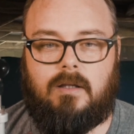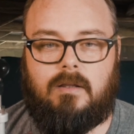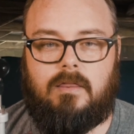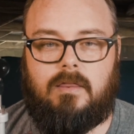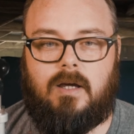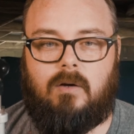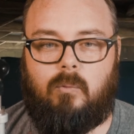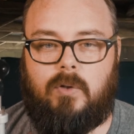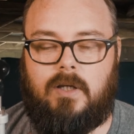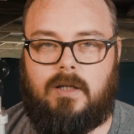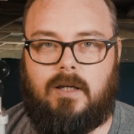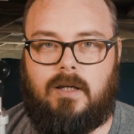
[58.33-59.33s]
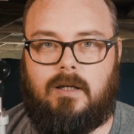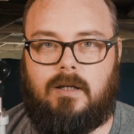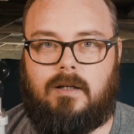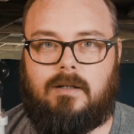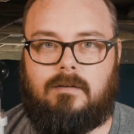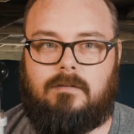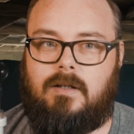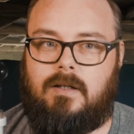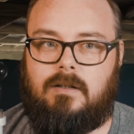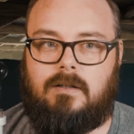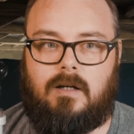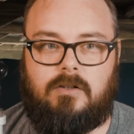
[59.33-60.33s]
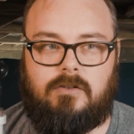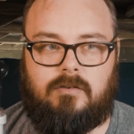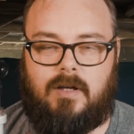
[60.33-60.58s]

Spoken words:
that we can kind of stay in touch and just